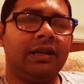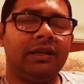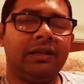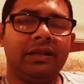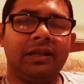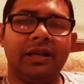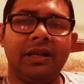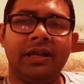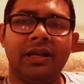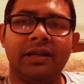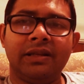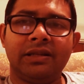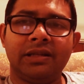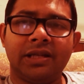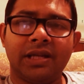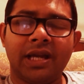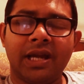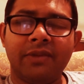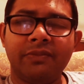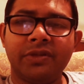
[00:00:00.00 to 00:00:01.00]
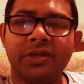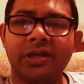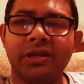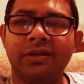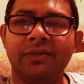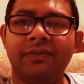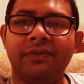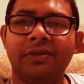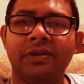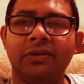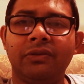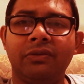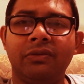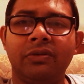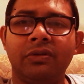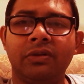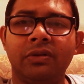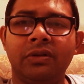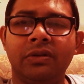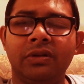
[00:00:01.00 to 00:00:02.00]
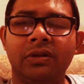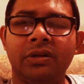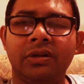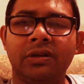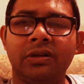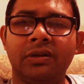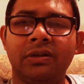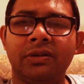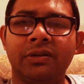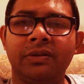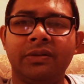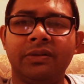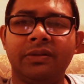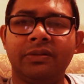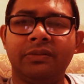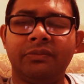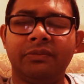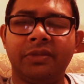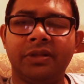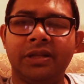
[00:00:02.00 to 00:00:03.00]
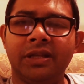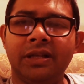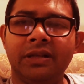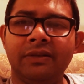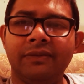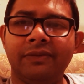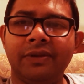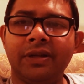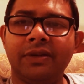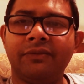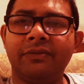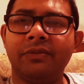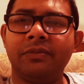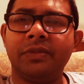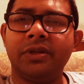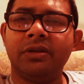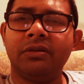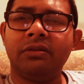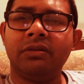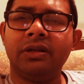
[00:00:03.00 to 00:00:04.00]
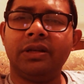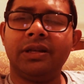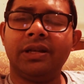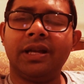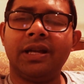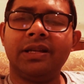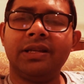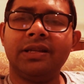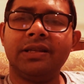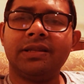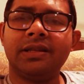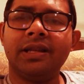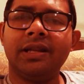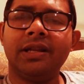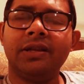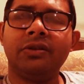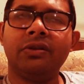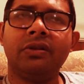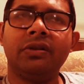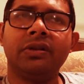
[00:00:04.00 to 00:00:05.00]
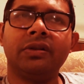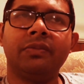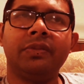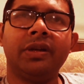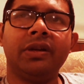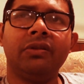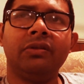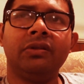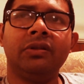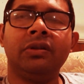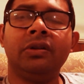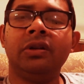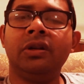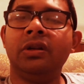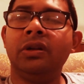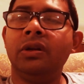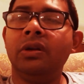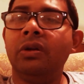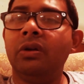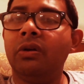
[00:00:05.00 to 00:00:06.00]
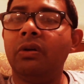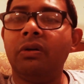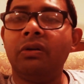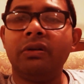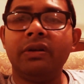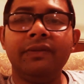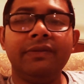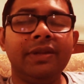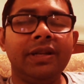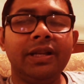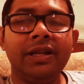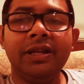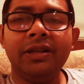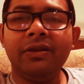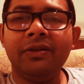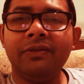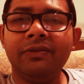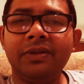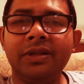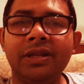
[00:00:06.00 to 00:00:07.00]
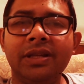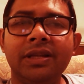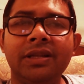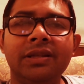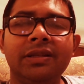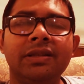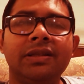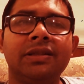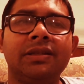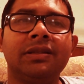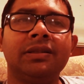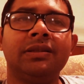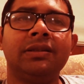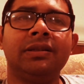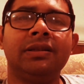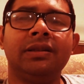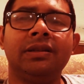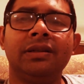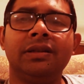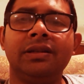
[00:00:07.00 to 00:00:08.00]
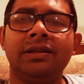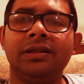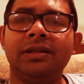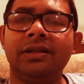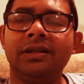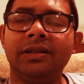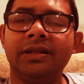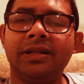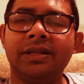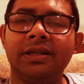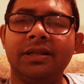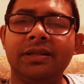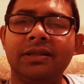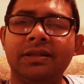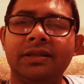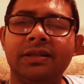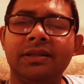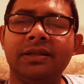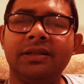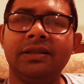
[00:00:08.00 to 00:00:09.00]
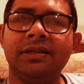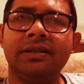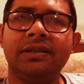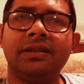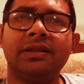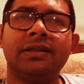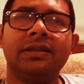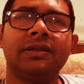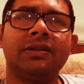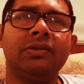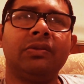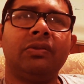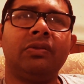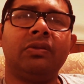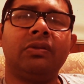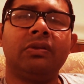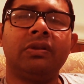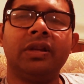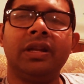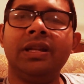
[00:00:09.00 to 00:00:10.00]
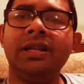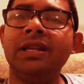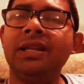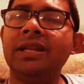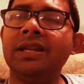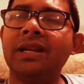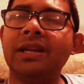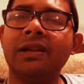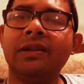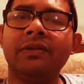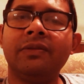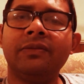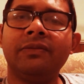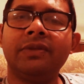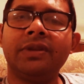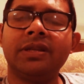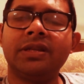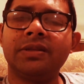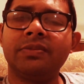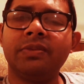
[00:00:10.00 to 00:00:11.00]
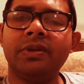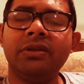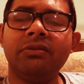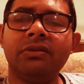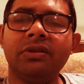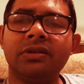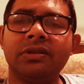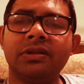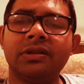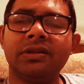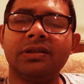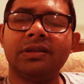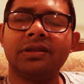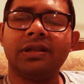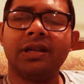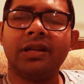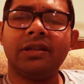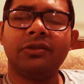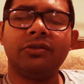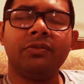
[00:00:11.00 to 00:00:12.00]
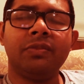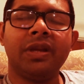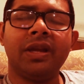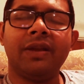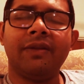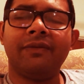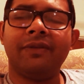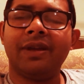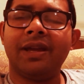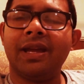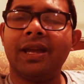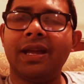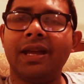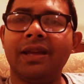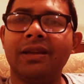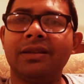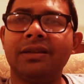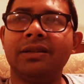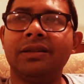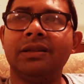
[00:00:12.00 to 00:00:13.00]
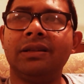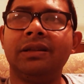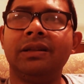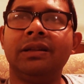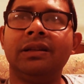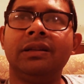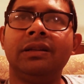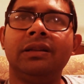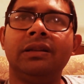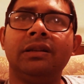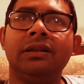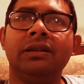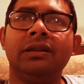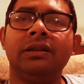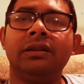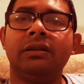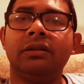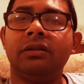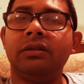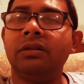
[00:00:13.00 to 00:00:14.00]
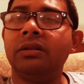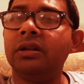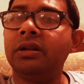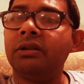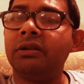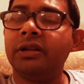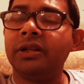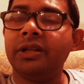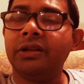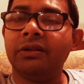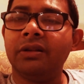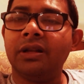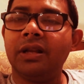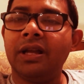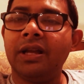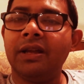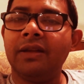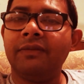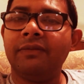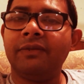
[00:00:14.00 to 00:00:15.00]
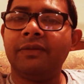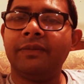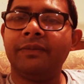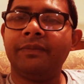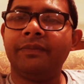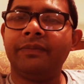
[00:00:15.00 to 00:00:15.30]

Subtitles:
that time shift or Mandela effect from the early 90s that I talked about, or even any of these telekinesis or any kind of experiences that you may have had earlier in your life.